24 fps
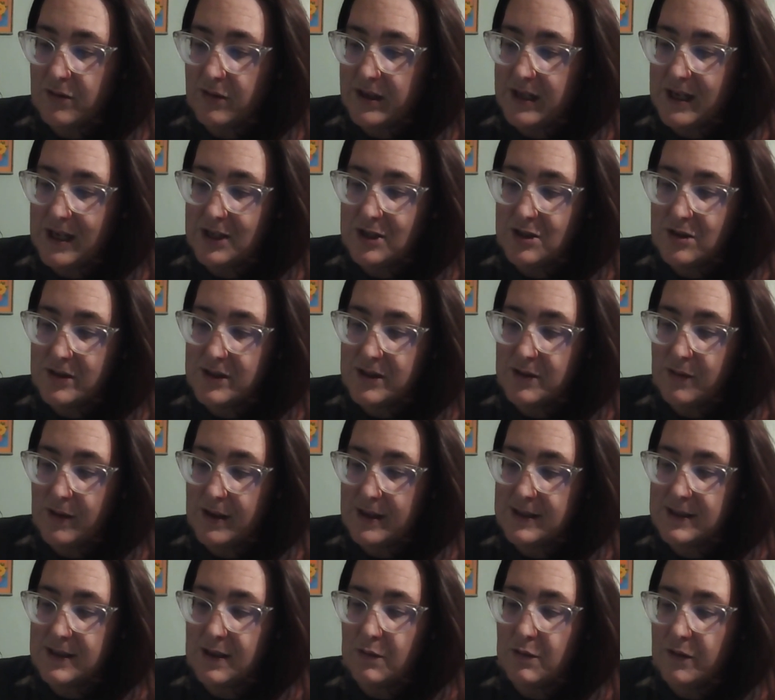three dangerous
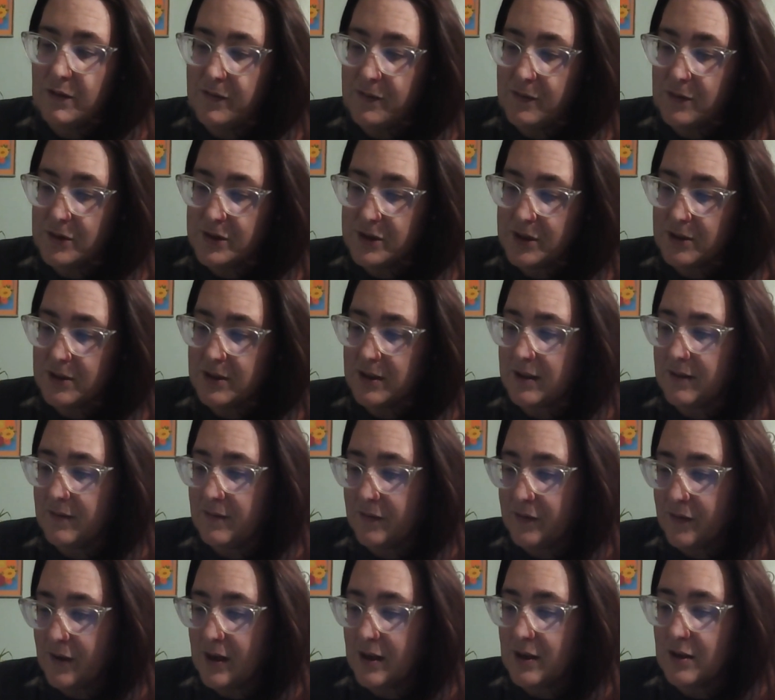quests that will force her to
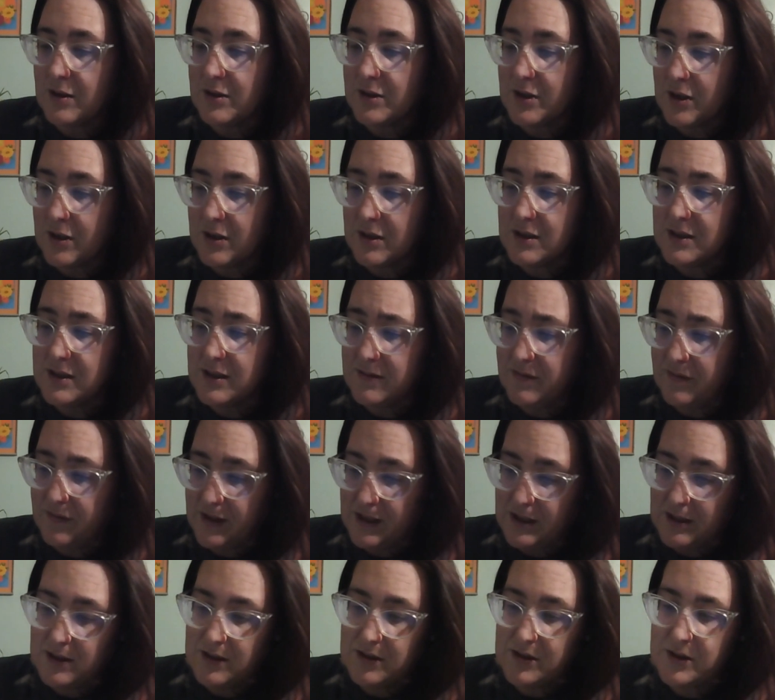confront her darkest
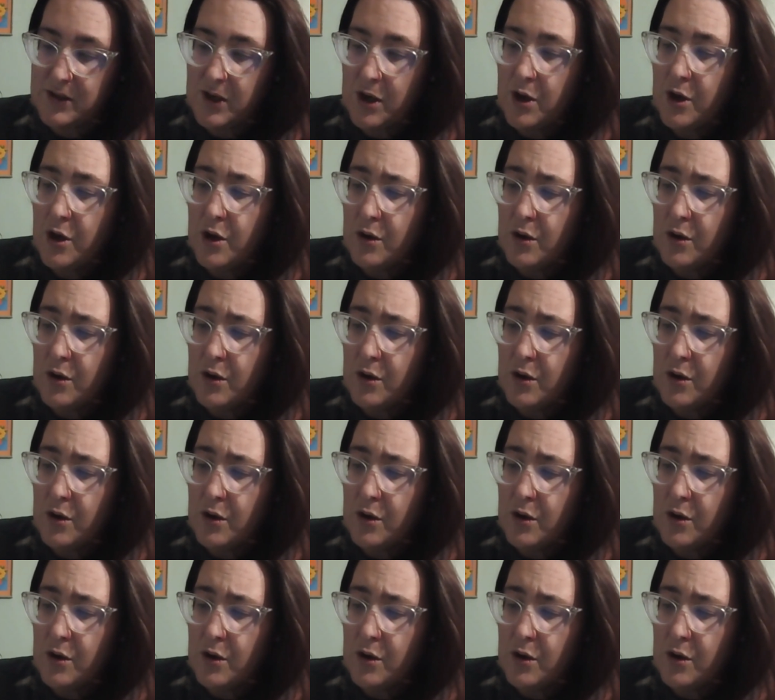fears